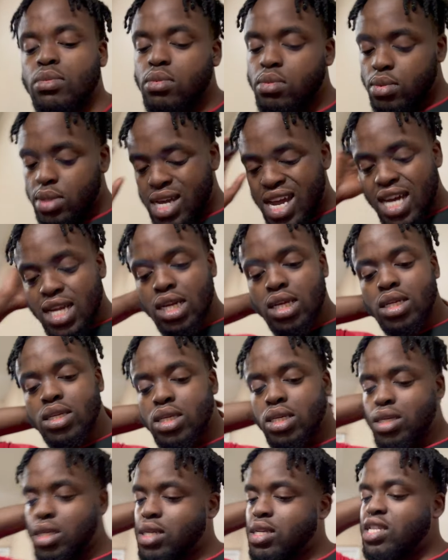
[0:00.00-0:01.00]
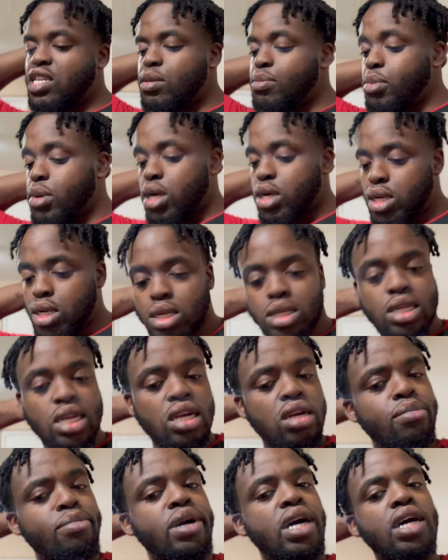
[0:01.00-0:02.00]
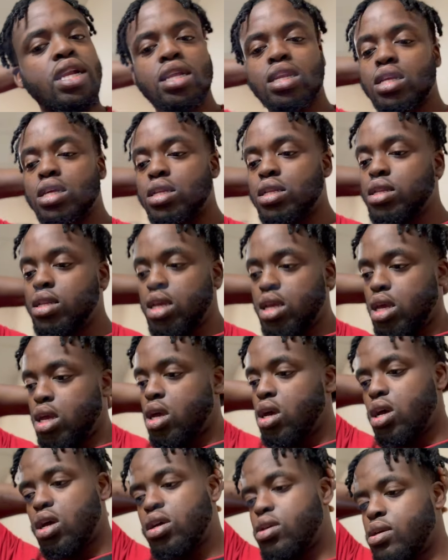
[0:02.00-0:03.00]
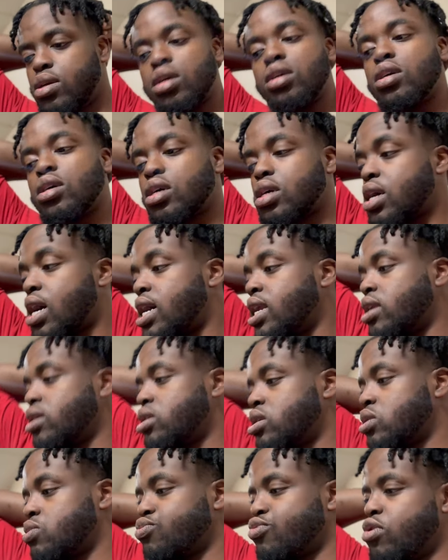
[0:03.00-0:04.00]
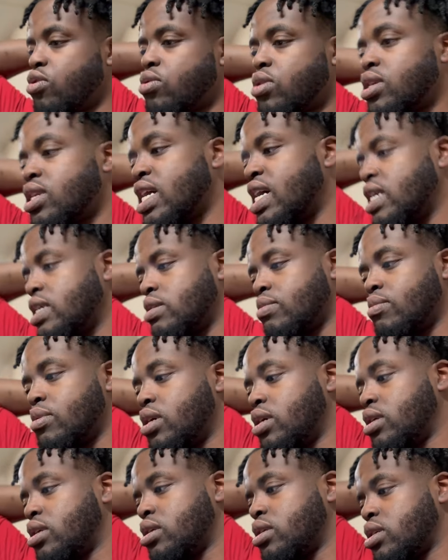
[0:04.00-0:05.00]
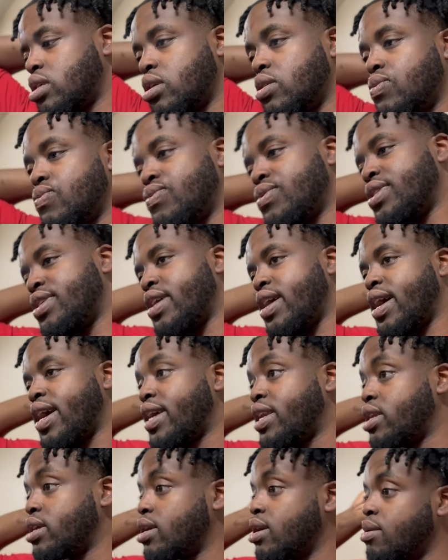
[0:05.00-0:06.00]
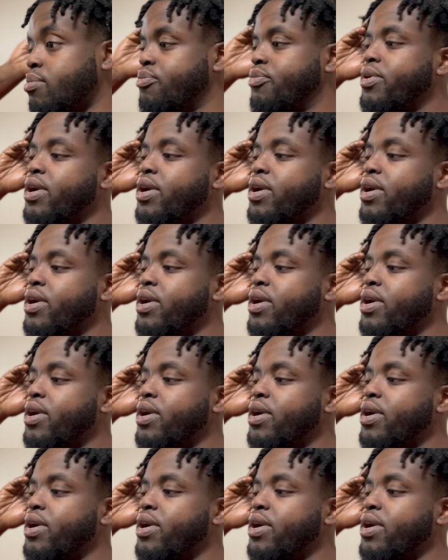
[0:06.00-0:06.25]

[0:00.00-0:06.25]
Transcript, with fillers: kind of just sleep on it, think about it, and kind of just roll the dice, man, and see where I end up.